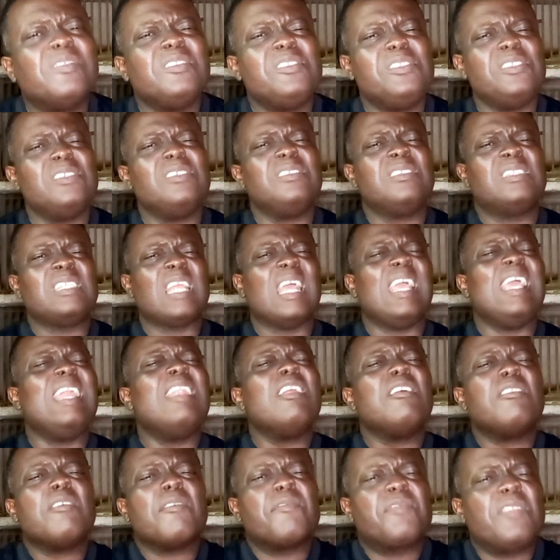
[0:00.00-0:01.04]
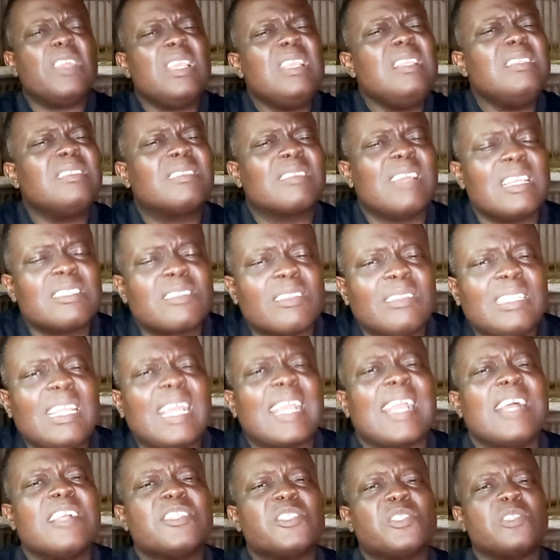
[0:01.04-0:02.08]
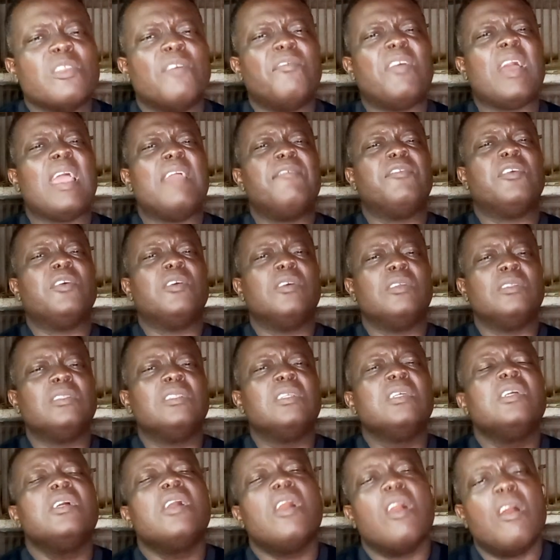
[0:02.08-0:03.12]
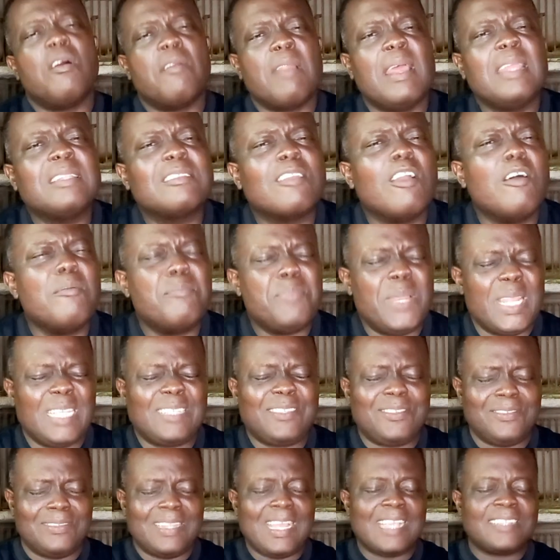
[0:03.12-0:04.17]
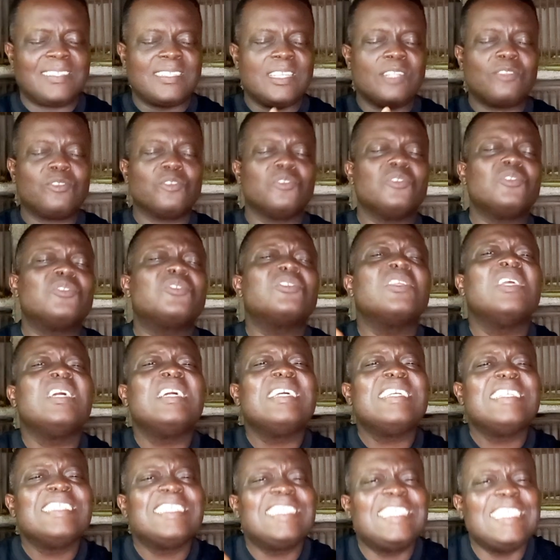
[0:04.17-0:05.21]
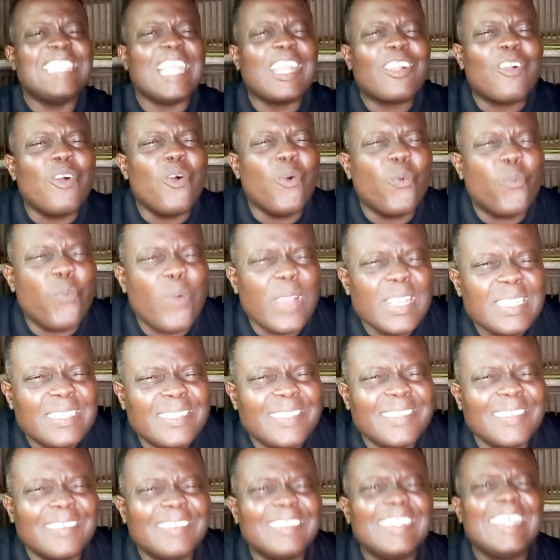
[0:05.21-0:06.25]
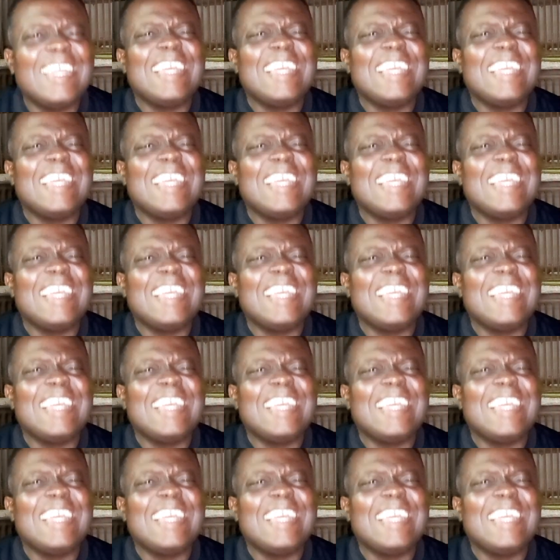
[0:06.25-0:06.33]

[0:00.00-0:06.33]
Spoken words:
Do you understand? A lot of things grasscutter can survive on, all right? God bless you. That settles second question.